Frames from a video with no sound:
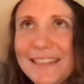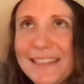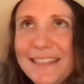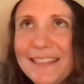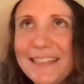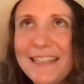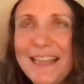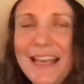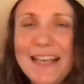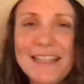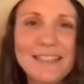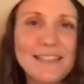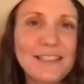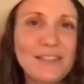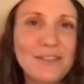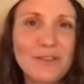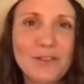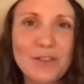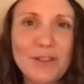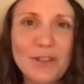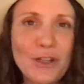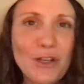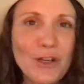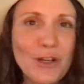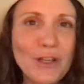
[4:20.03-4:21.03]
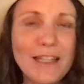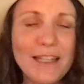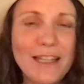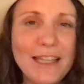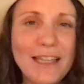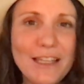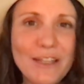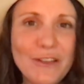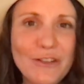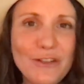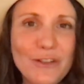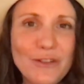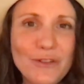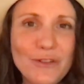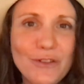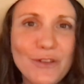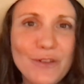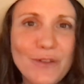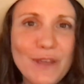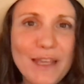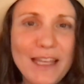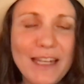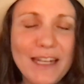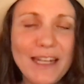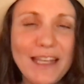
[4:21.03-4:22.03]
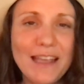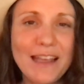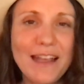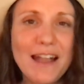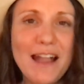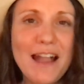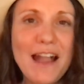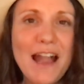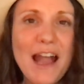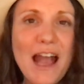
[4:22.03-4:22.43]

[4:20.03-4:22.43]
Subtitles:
yes, cook it like you do zucchini.